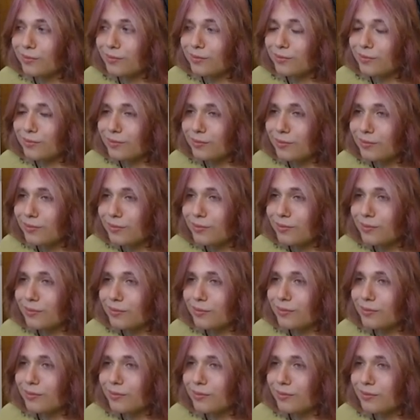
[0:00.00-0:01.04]

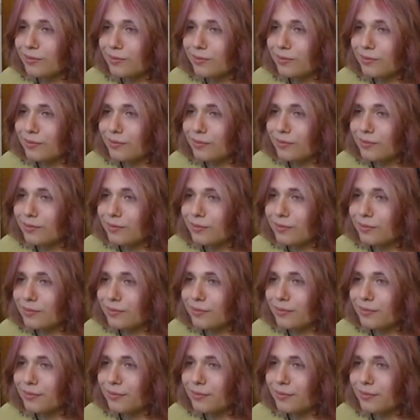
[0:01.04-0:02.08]

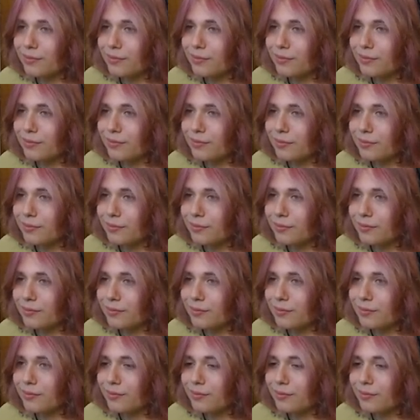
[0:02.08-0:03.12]

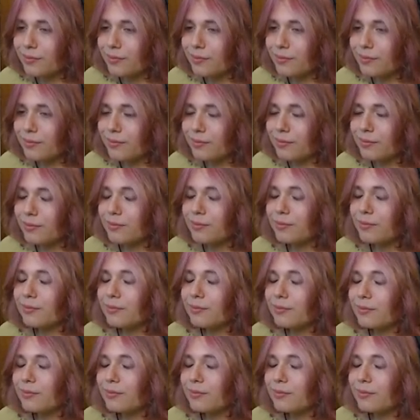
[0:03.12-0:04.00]
(silent)